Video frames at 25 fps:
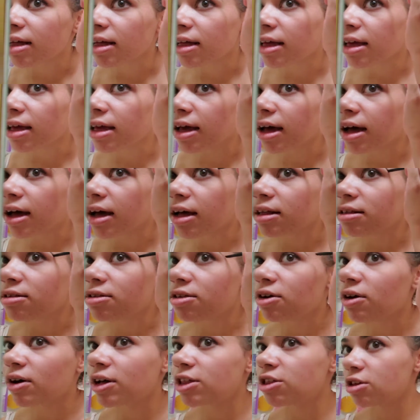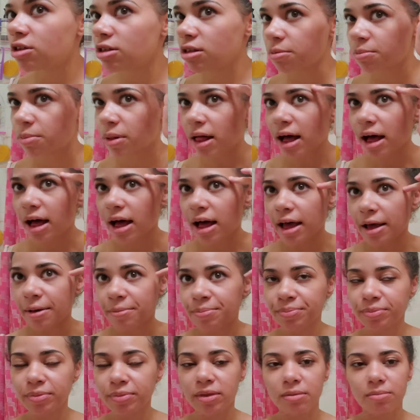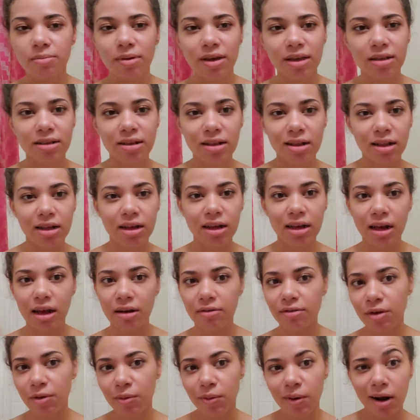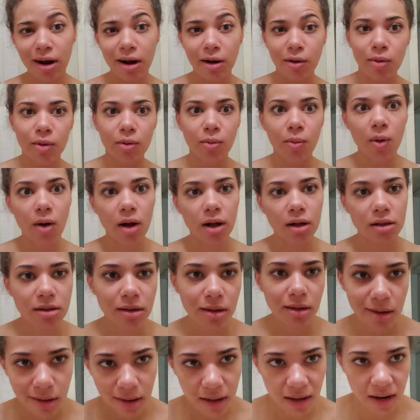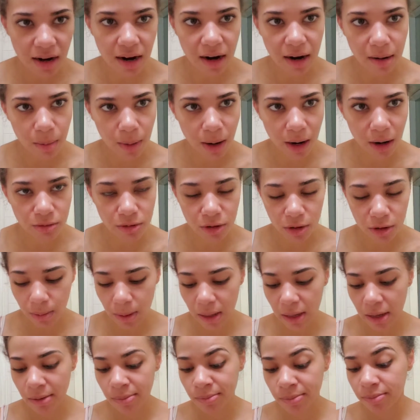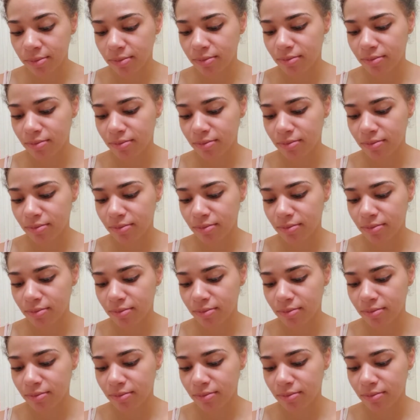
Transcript: Yeah, so I just apply basically everywhere I would want an eyebrow to be